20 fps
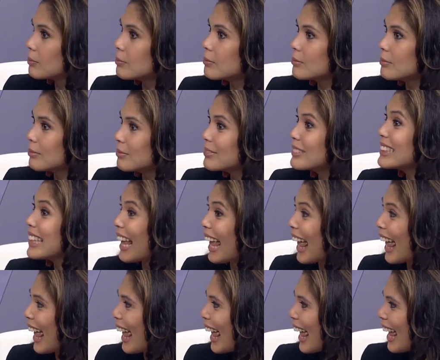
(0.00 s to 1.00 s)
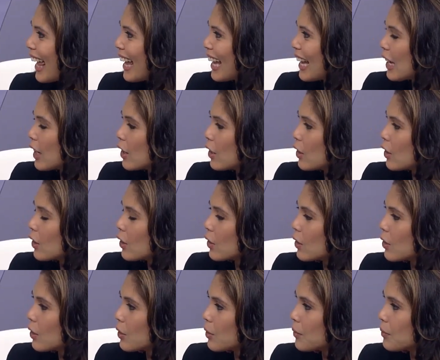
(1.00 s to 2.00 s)

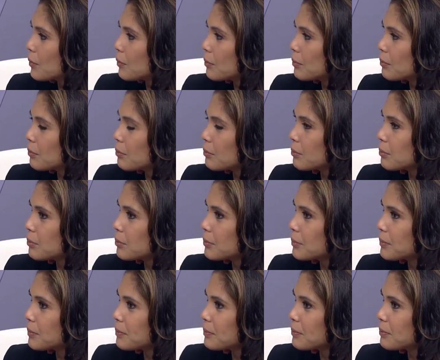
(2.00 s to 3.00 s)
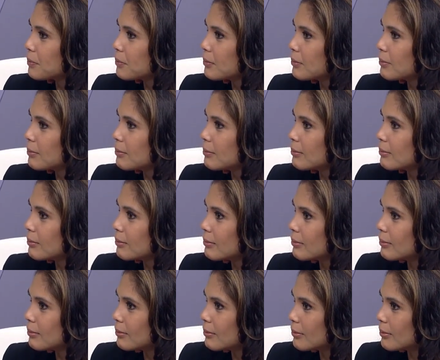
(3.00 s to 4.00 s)

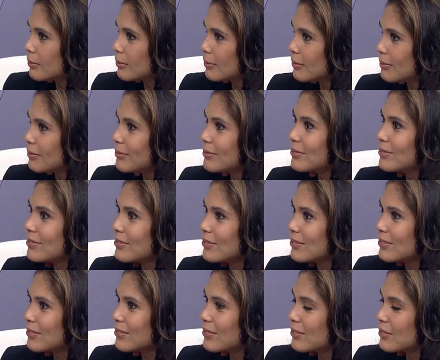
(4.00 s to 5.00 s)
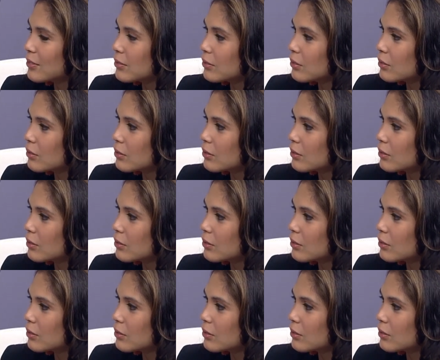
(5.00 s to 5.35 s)
(silent)